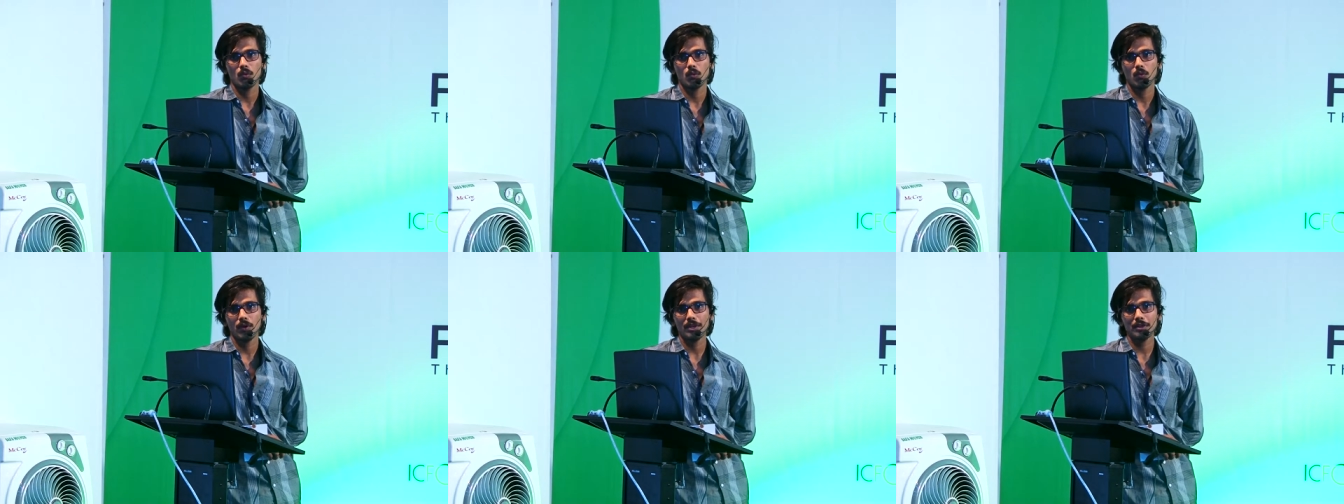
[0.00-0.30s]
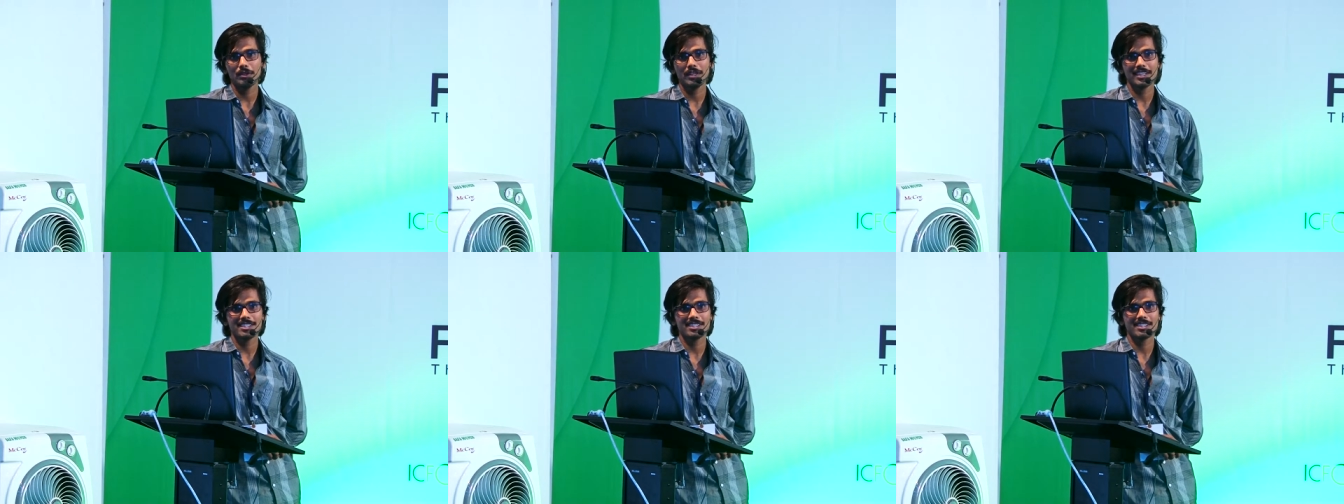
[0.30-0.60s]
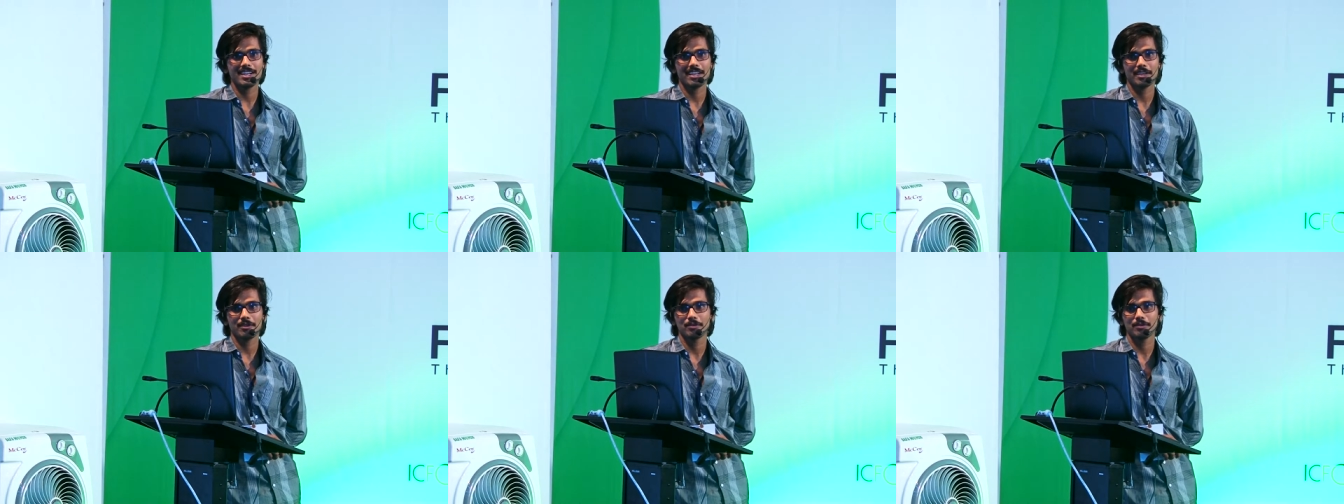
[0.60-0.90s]
Why you guys
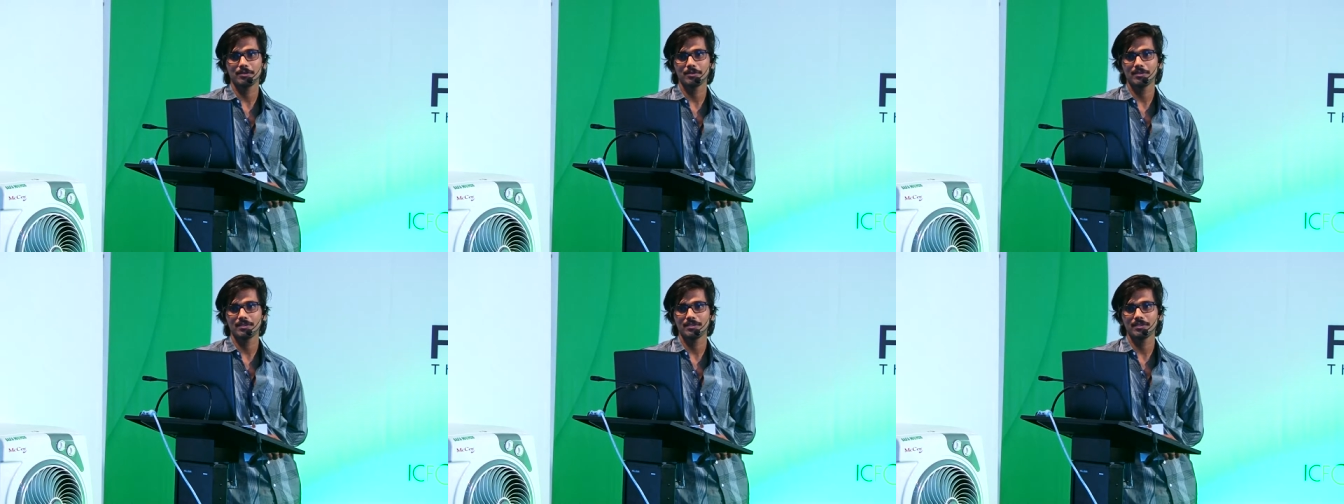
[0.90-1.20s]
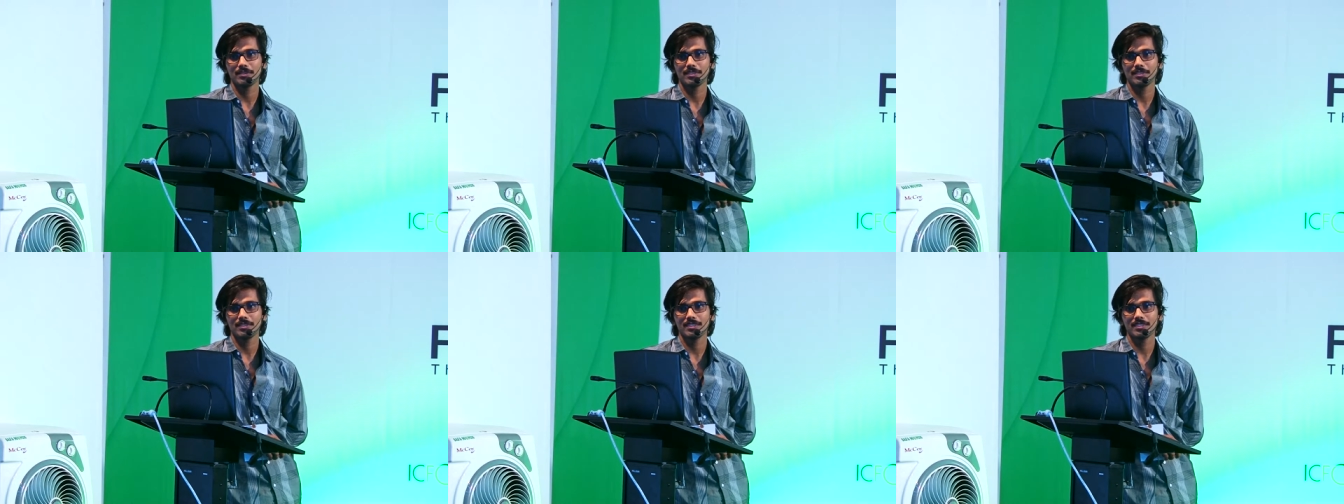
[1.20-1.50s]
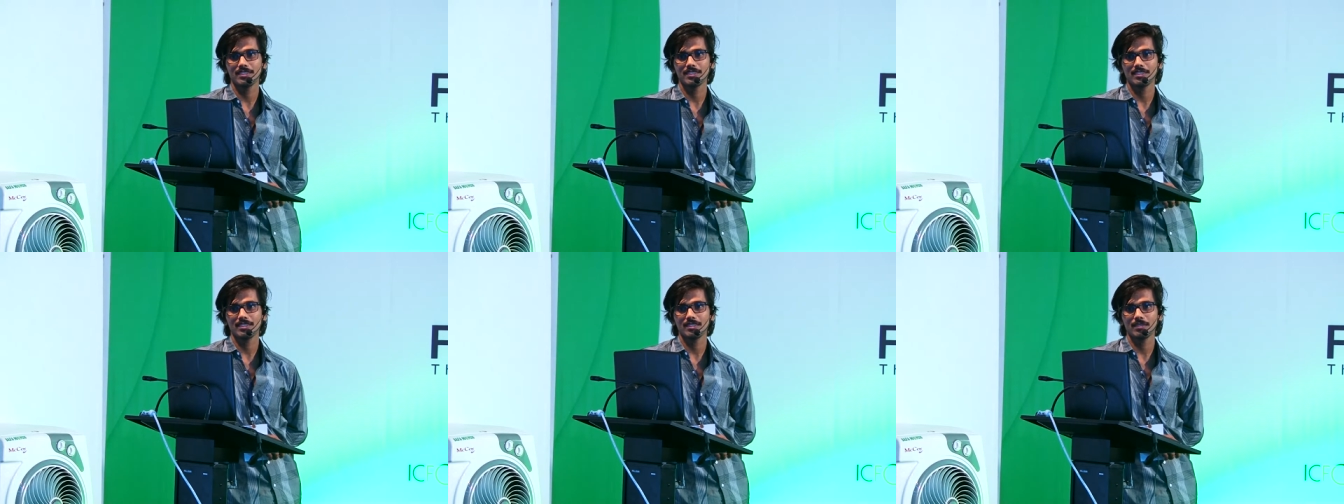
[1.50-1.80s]
live?
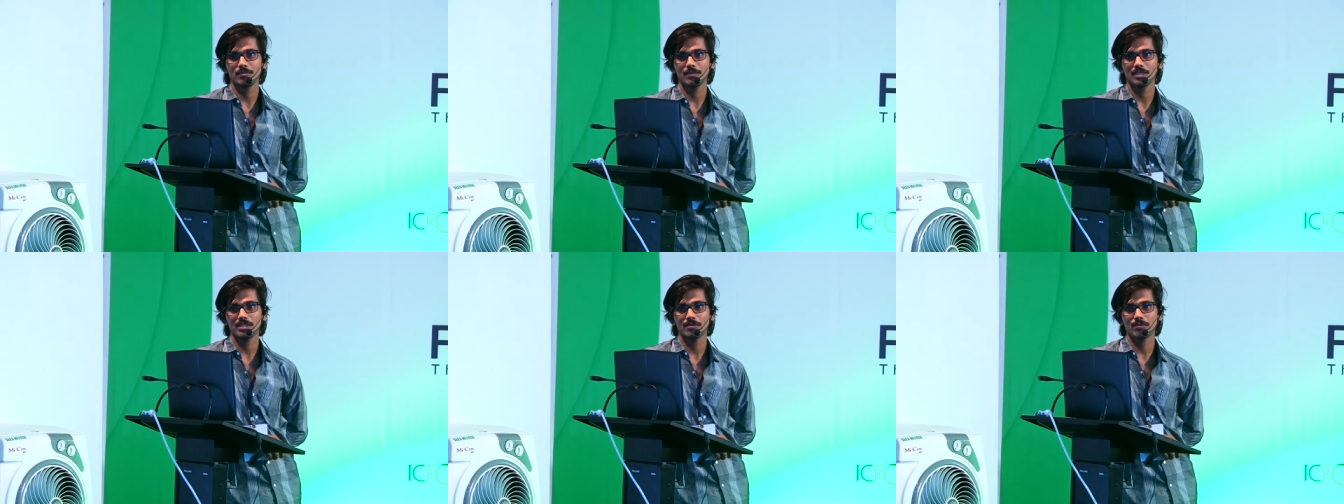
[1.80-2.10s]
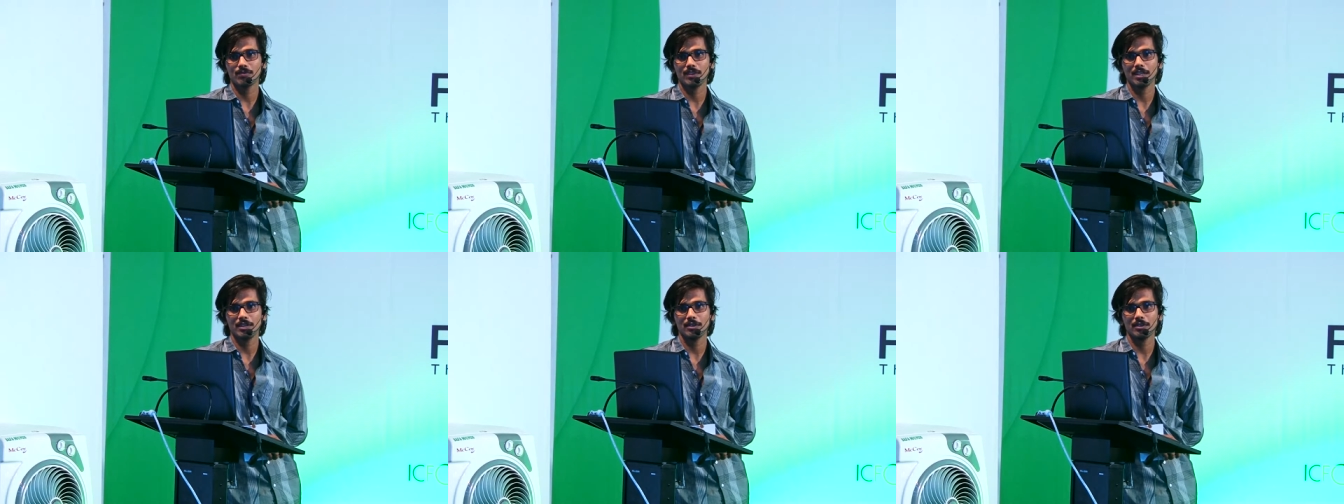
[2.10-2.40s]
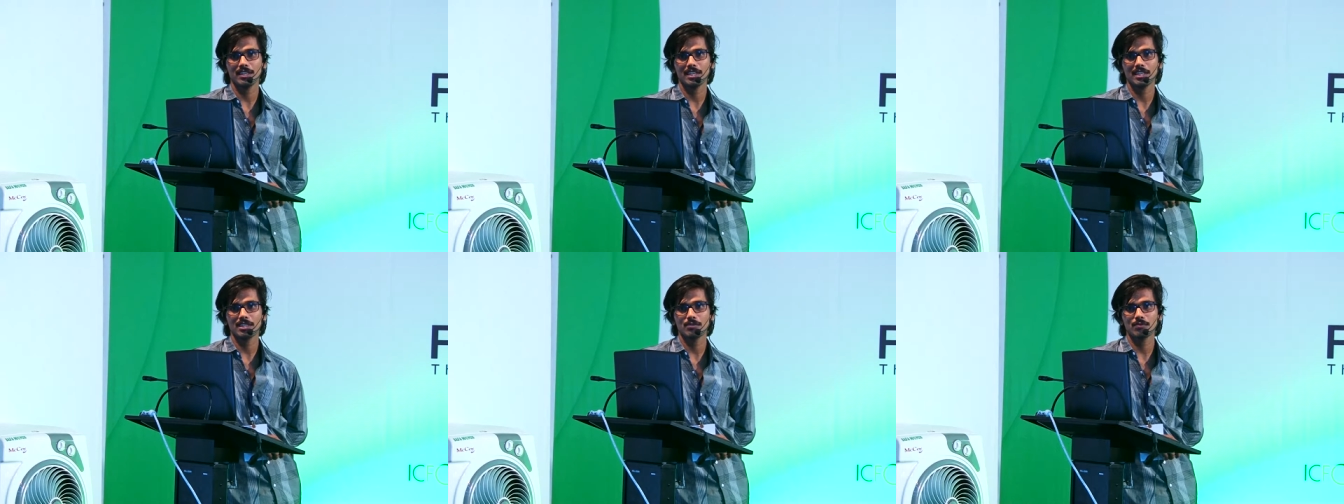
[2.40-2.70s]
Means why you
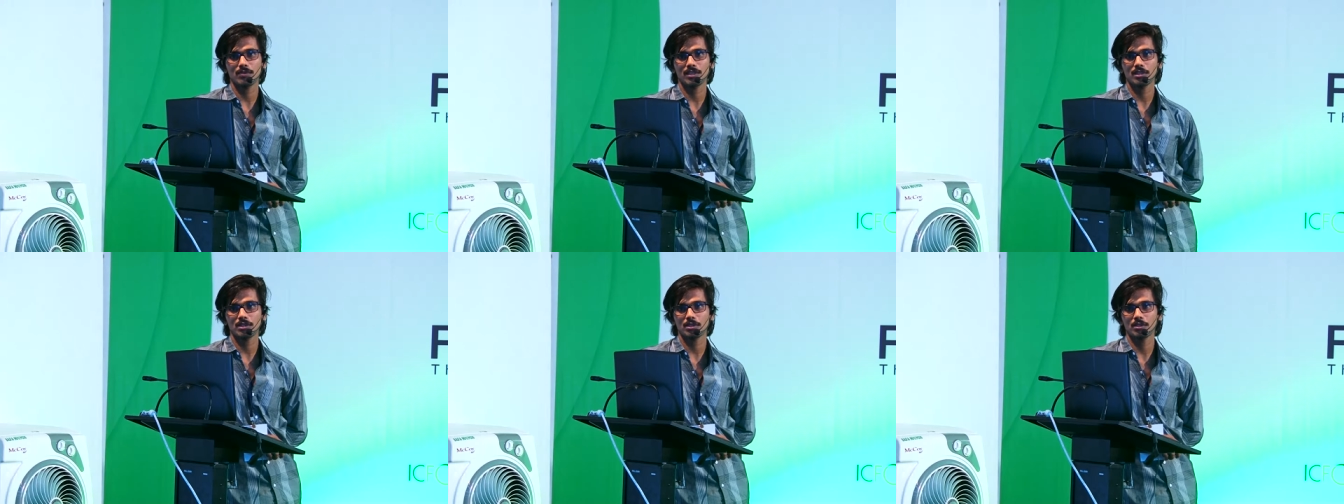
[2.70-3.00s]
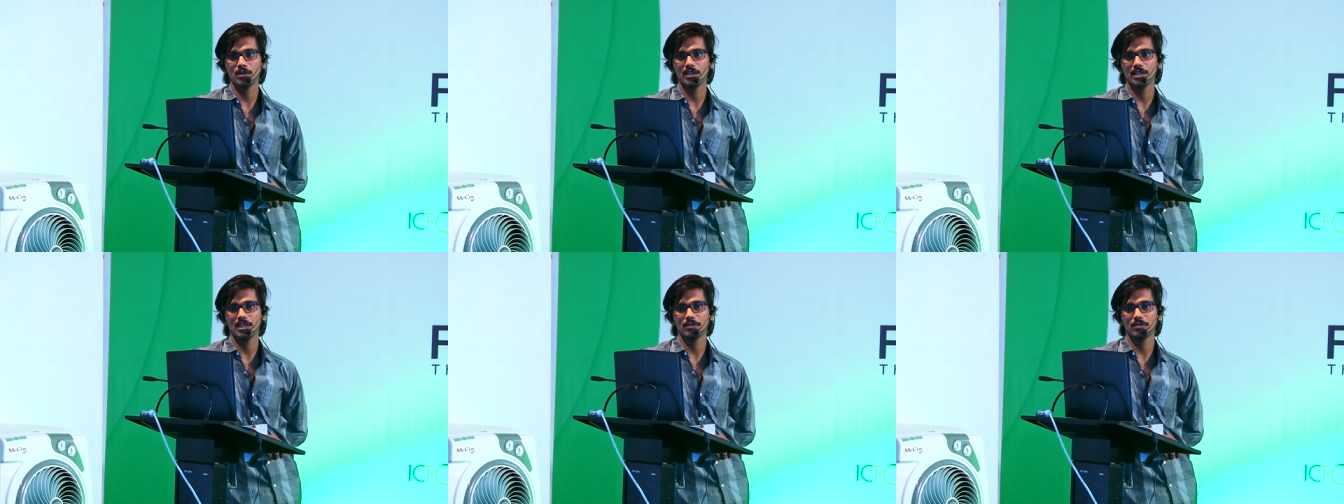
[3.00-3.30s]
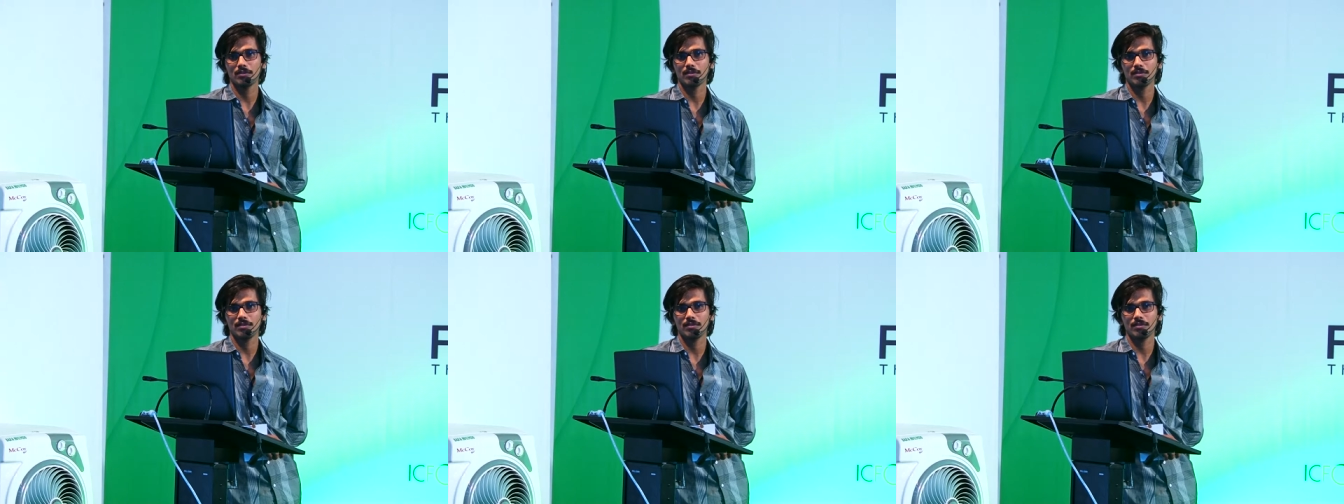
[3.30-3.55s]
guys want to live?